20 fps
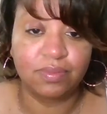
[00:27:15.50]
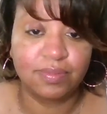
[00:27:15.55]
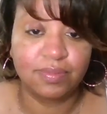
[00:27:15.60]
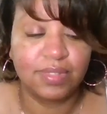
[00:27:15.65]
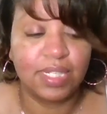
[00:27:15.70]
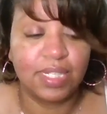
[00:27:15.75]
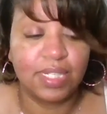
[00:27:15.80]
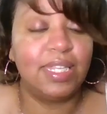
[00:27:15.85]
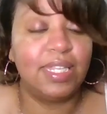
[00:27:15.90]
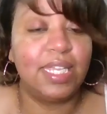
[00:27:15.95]

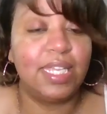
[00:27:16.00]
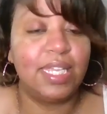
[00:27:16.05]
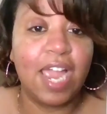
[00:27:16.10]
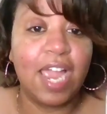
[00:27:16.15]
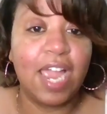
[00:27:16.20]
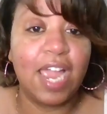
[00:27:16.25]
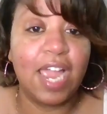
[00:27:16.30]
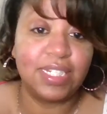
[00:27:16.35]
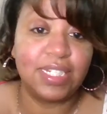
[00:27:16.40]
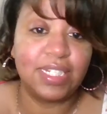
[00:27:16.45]
And then
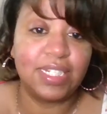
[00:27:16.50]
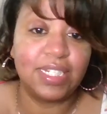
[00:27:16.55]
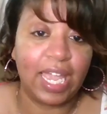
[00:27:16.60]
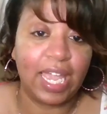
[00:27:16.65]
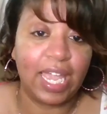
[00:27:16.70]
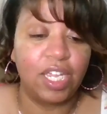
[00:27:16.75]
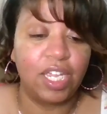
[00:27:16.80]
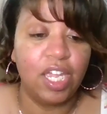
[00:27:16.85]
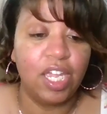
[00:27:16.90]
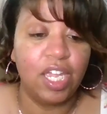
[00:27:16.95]
every
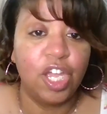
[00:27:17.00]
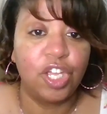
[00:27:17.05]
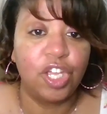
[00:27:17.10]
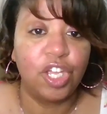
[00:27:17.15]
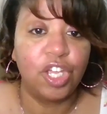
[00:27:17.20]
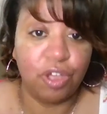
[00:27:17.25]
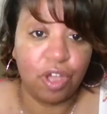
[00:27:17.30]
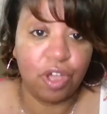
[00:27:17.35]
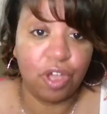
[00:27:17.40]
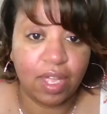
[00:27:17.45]
day you
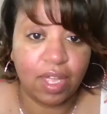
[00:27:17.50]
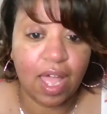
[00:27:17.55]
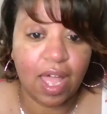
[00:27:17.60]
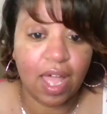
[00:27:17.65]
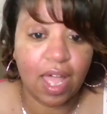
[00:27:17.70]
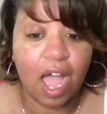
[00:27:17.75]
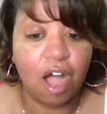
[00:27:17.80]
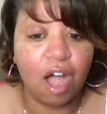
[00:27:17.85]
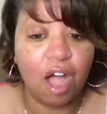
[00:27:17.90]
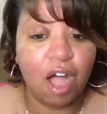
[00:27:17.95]
go to God,
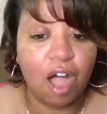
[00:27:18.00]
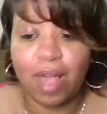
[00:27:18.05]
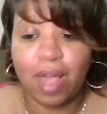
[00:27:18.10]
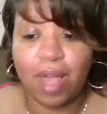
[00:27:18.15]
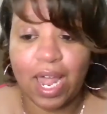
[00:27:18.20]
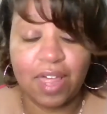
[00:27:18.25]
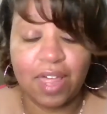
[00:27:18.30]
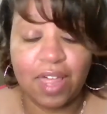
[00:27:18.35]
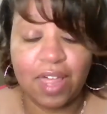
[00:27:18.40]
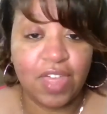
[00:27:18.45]
oh God,
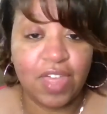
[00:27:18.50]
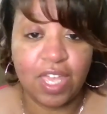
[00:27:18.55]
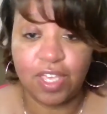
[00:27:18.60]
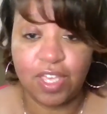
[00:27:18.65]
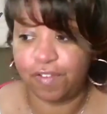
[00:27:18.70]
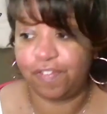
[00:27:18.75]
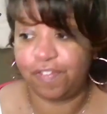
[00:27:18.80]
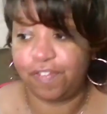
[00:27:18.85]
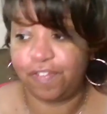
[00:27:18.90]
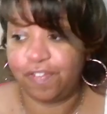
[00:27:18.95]
I thank you
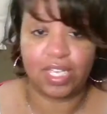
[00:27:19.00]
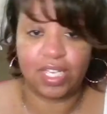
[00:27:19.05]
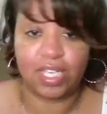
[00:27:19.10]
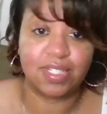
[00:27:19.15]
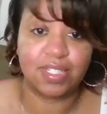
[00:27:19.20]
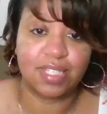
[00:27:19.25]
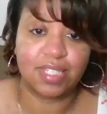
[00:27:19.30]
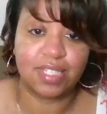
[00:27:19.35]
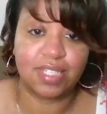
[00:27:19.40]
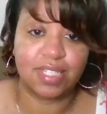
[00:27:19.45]
for this.
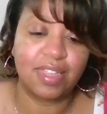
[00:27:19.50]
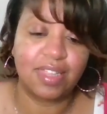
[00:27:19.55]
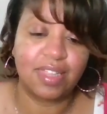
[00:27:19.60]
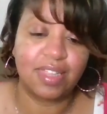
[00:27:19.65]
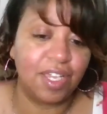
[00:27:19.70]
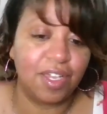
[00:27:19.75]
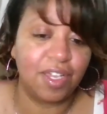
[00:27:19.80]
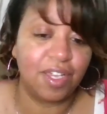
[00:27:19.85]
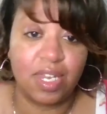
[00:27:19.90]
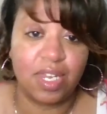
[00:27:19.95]
I thank
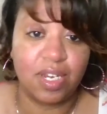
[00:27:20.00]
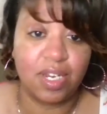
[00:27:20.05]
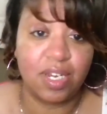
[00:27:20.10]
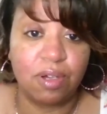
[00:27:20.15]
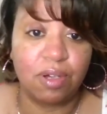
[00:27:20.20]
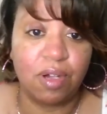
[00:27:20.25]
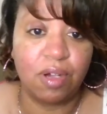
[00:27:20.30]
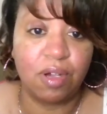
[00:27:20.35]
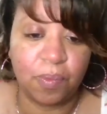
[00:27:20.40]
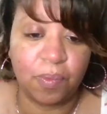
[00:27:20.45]
you that it's
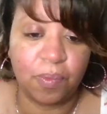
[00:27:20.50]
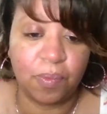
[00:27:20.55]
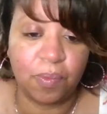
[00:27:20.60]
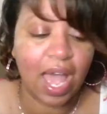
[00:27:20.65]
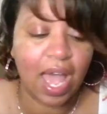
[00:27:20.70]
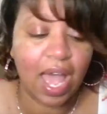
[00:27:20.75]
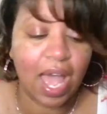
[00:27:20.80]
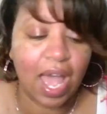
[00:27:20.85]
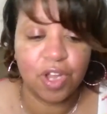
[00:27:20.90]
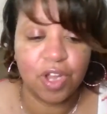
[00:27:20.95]
on the way. I
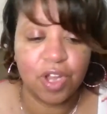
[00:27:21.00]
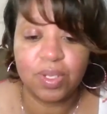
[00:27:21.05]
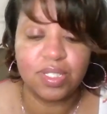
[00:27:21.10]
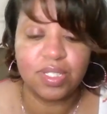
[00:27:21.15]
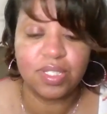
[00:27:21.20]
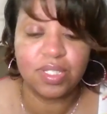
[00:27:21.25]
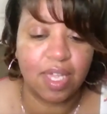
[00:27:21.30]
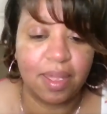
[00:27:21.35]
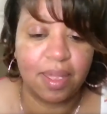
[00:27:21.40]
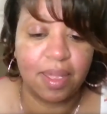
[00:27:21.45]
know it's
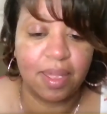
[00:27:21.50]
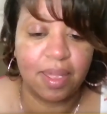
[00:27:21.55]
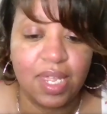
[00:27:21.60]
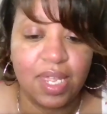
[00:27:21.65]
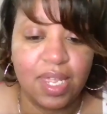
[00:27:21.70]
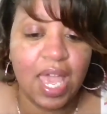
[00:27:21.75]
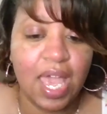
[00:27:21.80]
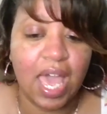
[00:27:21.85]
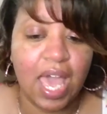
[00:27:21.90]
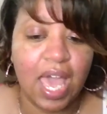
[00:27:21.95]
coming.
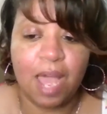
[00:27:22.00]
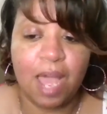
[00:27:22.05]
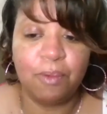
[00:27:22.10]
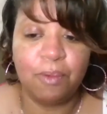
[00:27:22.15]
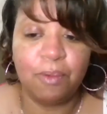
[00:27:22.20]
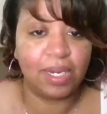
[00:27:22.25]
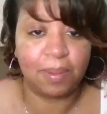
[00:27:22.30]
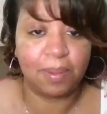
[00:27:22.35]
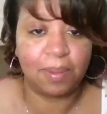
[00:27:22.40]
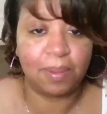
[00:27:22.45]
And I'm
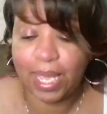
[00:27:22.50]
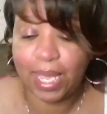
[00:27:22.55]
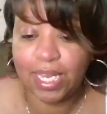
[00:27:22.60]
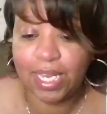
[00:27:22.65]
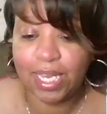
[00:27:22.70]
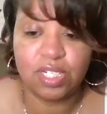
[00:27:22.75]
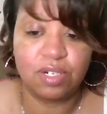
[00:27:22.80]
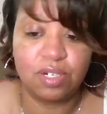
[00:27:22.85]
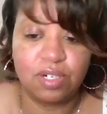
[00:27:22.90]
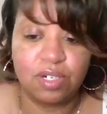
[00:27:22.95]
waiting
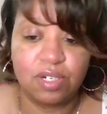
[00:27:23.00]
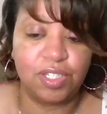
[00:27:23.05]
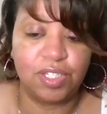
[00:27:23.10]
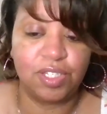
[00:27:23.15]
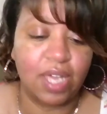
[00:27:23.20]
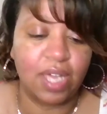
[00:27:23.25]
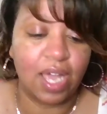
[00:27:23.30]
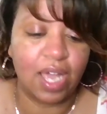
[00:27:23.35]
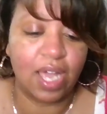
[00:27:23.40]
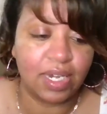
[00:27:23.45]
patient on you,
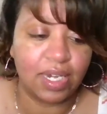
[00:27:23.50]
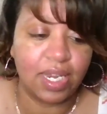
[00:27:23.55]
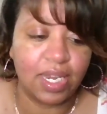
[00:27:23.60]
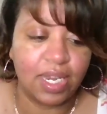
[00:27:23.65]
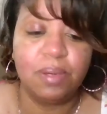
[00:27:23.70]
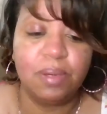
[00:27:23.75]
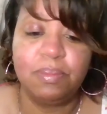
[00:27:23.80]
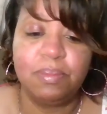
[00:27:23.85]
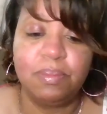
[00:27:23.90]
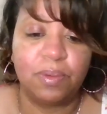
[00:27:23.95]
God. And help
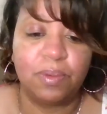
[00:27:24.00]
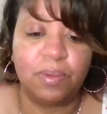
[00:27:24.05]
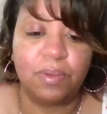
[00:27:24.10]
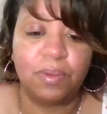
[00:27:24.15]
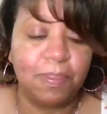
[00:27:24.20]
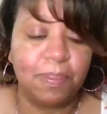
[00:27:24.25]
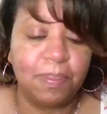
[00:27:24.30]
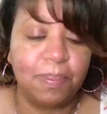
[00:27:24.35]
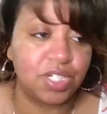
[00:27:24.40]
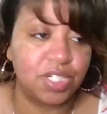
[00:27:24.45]
me to wait
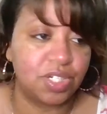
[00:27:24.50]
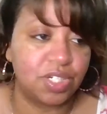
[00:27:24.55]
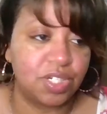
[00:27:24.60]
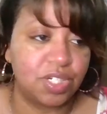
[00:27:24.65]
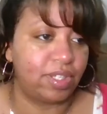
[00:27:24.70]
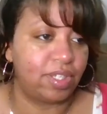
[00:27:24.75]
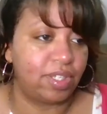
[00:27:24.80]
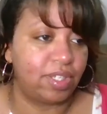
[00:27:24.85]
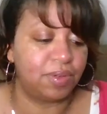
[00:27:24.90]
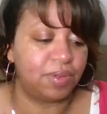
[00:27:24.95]
patient on
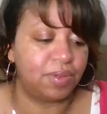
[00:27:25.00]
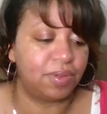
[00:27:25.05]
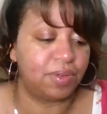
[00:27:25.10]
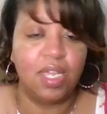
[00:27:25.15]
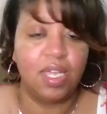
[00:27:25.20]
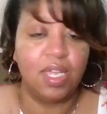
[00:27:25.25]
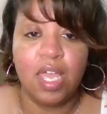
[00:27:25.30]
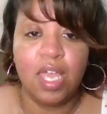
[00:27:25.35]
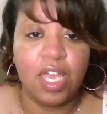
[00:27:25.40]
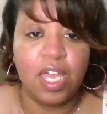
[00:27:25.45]
you. And
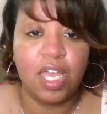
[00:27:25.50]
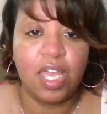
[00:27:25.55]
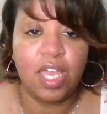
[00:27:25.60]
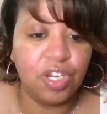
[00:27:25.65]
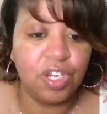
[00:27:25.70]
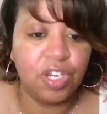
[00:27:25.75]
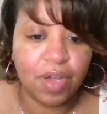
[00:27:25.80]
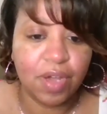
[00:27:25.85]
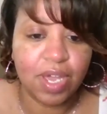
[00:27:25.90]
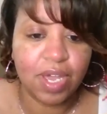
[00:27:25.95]
you
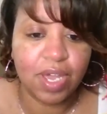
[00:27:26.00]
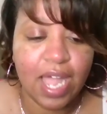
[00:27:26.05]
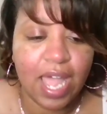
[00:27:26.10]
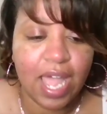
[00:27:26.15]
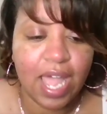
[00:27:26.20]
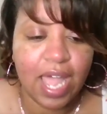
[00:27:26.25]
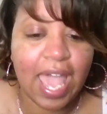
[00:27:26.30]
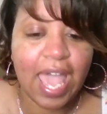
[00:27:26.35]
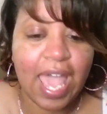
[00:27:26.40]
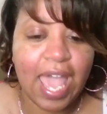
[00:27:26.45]
know,
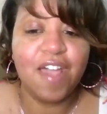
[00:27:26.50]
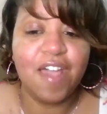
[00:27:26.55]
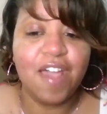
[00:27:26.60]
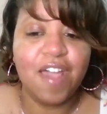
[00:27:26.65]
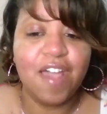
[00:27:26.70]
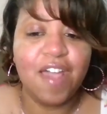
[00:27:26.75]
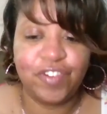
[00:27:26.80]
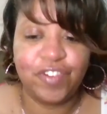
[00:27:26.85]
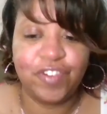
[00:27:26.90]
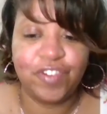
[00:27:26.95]

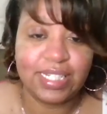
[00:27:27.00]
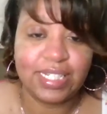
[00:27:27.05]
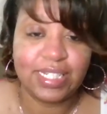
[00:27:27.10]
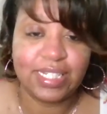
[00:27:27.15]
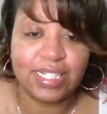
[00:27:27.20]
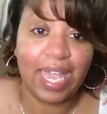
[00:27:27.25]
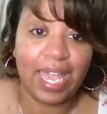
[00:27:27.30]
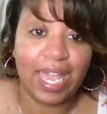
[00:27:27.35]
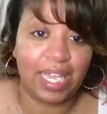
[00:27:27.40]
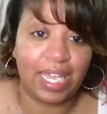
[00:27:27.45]
every
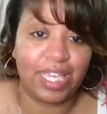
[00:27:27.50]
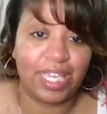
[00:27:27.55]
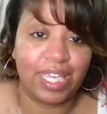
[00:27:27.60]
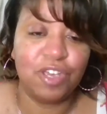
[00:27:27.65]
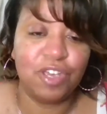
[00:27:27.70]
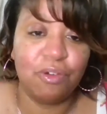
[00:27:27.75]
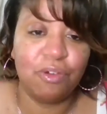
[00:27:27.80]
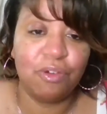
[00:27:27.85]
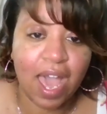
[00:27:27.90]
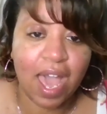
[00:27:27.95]
day you
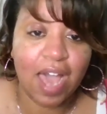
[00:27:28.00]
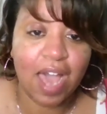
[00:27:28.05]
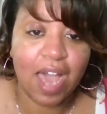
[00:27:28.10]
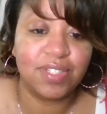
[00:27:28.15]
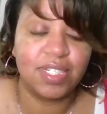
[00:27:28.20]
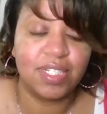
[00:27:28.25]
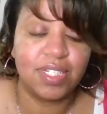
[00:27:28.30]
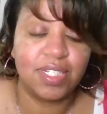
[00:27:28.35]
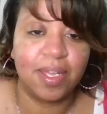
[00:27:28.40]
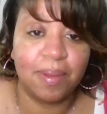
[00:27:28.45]
have to
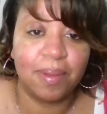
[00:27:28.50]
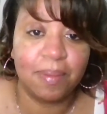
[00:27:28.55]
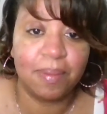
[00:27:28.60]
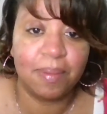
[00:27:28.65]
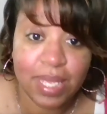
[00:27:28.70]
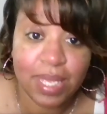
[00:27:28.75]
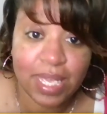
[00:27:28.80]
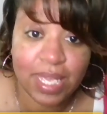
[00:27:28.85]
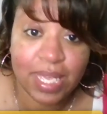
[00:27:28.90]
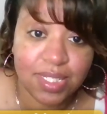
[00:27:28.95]

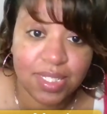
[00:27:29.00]
commit